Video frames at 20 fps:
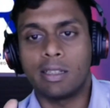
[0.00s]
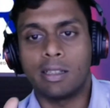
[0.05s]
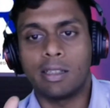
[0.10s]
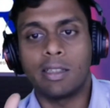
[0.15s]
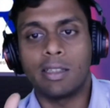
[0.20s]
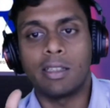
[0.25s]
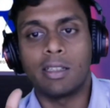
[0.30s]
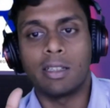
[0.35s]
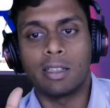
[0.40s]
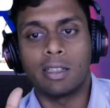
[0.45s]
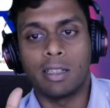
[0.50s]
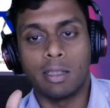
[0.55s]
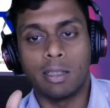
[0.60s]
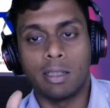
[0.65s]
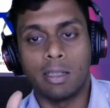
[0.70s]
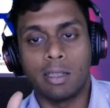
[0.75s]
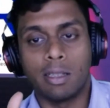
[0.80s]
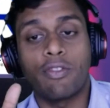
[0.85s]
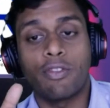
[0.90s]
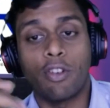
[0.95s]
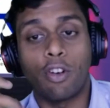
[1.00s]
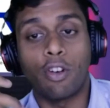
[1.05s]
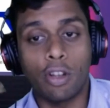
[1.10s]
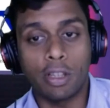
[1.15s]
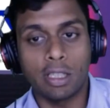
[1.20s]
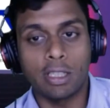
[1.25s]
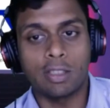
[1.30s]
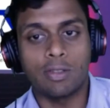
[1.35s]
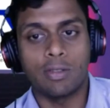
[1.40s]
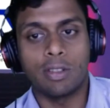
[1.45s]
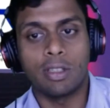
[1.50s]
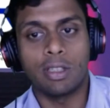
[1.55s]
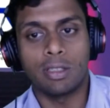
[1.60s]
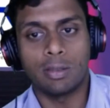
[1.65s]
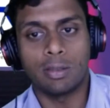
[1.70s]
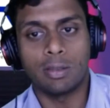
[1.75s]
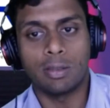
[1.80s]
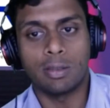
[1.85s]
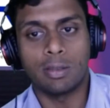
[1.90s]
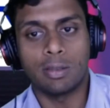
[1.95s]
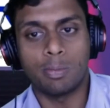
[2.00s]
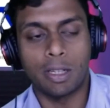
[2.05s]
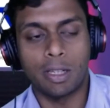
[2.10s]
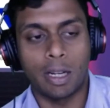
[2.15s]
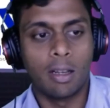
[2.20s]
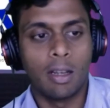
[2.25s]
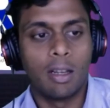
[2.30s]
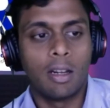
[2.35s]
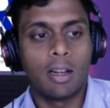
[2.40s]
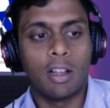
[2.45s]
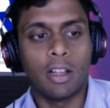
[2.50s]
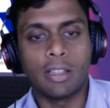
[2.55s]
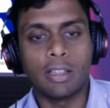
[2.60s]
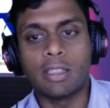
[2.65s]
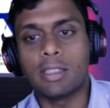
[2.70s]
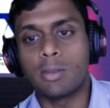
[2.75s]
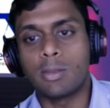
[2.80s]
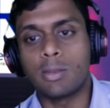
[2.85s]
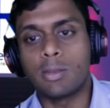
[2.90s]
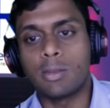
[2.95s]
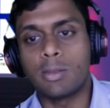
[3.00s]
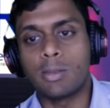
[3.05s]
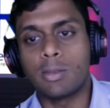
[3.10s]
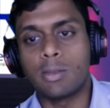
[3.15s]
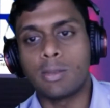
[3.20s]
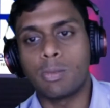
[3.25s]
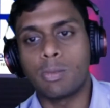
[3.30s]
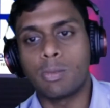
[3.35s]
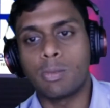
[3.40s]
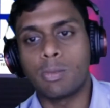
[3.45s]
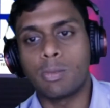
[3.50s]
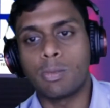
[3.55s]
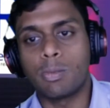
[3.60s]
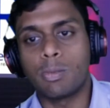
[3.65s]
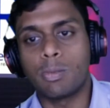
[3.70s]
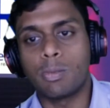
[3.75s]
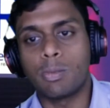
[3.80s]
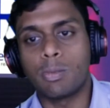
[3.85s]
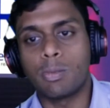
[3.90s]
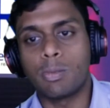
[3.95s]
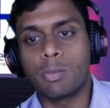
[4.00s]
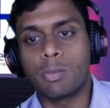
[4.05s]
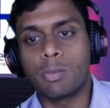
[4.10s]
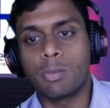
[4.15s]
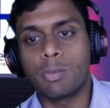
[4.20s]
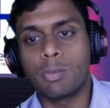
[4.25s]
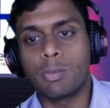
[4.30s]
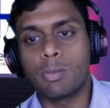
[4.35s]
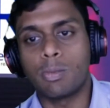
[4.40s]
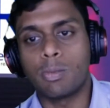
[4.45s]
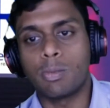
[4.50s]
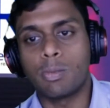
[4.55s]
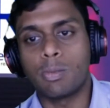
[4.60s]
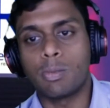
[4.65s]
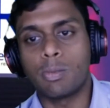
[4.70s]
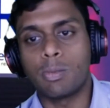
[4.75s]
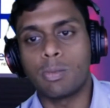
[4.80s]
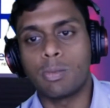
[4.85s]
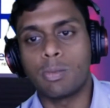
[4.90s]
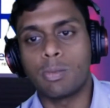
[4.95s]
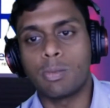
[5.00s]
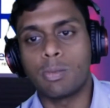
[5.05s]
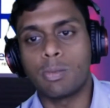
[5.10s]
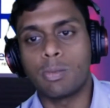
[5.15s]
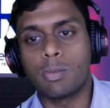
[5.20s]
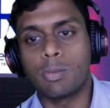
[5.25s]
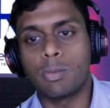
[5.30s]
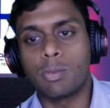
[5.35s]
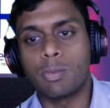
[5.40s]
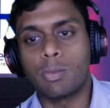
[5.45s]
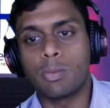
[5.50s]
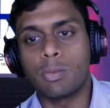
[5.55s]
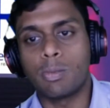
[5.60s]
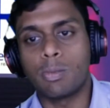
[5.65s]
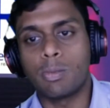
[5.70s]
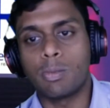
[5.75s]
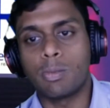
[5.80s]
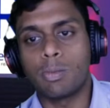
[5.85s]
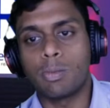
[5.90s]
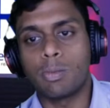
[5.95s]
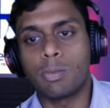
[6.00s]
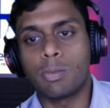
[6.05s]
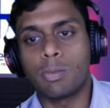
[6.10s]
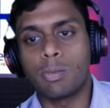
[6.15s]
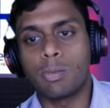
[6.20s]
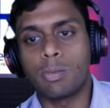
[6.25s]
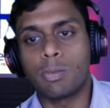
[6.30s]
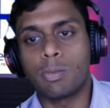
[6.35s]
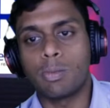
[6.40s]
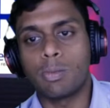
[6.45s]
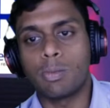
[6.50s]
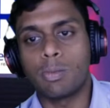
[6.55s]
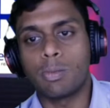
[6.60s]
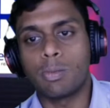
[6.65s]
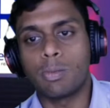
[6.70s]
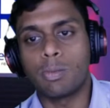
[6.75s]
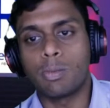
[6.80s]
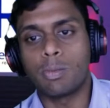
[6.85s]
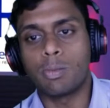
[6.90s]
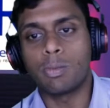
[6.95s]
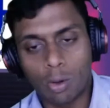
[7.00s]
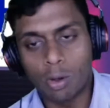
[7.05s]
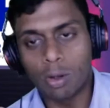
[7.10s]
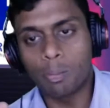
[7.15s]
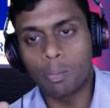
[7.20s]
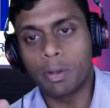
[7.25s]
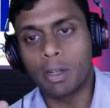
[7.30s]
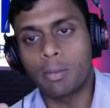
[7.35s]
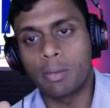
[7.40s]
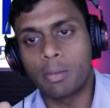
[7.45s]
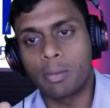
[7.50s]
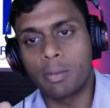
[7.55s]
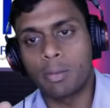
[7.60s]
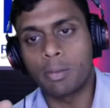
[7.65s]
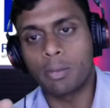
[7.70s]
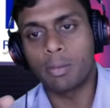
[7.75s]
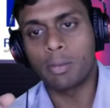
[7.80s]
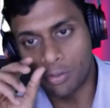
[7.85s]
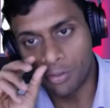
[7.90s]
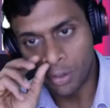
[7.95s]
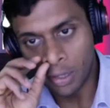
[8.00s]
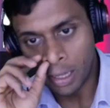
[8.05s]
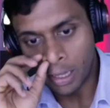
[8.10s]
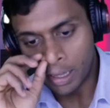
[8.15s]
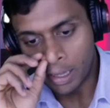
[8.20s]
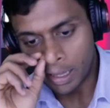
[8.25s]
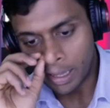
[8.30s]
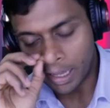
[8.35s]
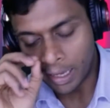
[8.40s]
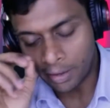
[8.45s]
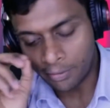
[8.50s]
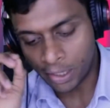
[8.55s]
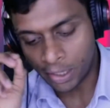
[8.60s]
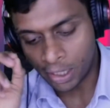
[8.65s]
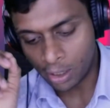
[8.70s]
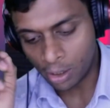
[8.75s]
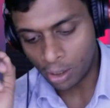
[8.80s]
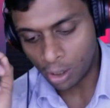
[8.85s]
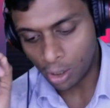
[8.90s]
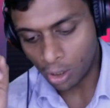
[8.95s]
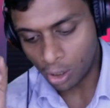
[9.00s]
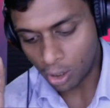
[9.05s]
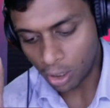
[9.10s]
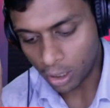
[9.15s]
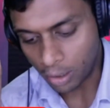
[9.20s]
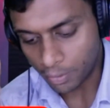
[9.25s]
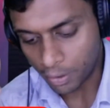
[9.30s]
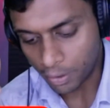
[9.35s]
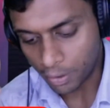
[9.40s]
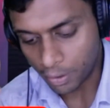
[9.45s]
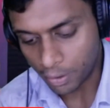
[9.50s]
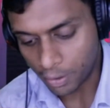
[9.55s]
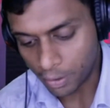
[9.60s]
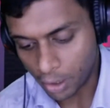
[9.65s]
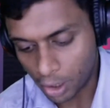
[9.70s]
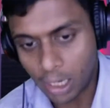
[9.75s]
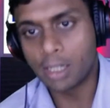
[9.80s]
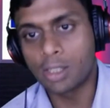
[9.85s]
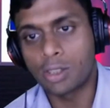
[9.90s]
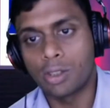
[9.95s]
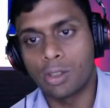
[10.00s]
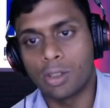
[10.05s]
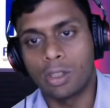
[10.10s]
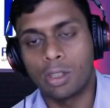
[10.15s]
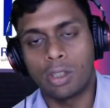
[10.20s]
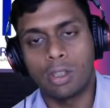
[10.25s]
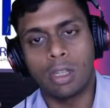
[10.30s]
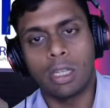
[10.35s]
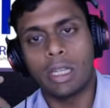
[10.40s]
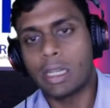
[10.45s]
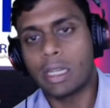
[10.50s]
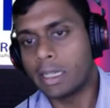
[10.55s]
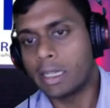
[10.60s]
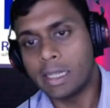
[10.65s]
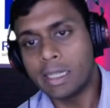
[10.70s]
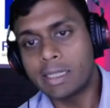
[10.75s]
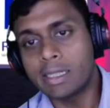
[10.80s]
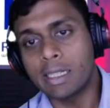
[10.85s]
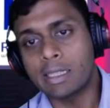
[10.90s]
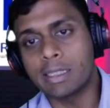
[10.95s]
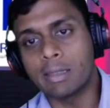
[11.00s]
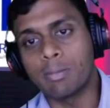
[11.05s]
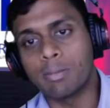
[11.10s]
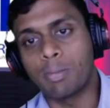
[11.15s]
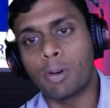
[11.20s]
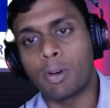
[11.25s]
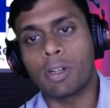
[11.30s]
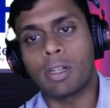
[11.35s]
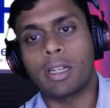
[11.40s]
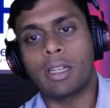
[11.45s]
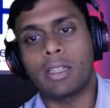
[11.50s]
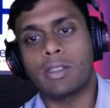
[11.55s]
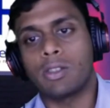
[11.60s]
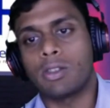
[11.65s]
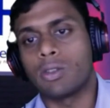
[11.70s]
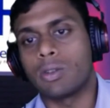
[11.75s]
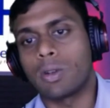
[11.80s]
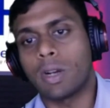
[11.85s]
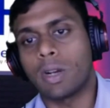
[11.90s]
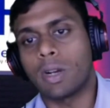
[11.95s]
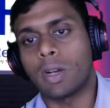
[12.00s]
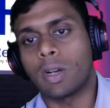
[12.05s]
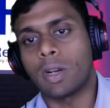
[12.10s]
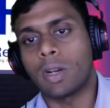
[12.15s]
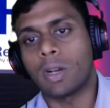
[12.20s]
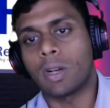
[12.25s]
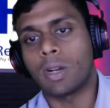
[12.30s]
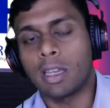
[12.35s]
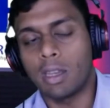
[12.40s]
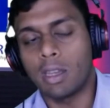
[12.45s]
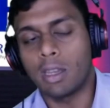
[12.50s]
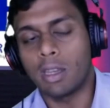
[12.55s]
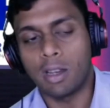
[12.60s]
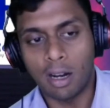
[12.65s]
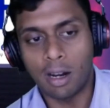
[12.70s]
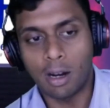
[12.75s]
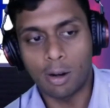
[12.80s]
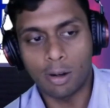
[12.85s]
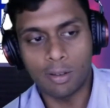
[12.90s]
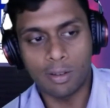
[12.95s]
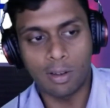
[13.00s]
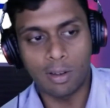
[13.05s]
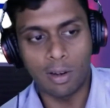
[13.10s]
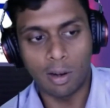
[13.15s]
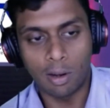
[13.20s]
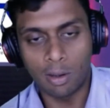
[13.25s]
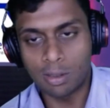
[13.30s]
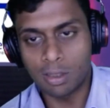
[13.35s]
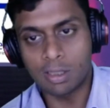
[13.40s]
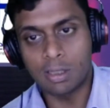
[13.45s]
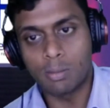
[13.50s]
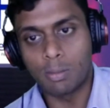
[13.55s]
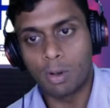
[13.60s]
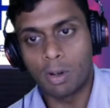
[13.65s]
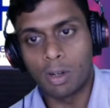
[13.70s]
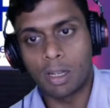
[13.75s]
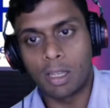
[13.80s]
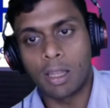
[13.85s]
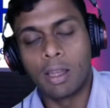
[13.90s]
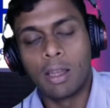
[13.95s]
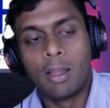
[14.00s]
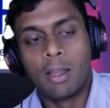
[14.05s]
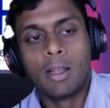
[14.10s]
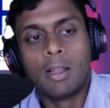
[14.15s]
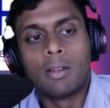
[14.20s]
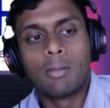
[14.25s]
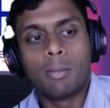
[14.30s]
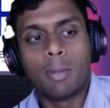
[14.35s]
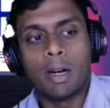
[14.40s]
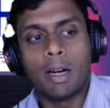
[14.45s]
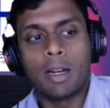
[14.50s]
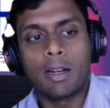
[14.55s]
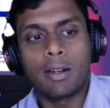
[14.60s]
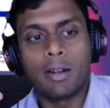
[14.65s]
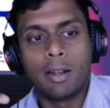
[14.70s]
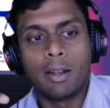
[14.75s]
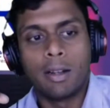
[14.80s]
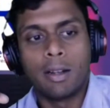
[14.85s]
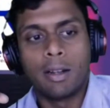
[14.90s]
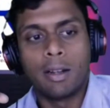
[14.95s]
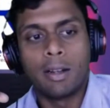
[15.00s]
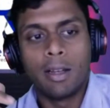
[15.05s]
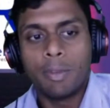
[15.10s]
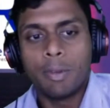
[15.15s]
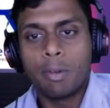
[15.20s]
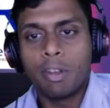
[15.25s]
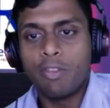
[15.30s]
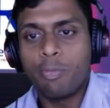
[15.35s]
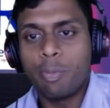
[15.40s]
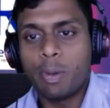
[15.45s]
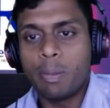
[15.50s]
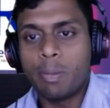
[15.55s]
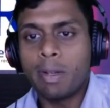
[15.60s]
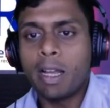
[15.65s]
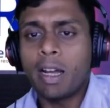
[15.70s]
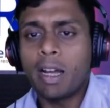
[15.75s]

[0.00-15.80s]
the demand for this product. Now, this is what I'm talking about, because of the fact that it comes to the sole purpose of having your car insured. It is as important as taking your car out of your house in the morning. But if people are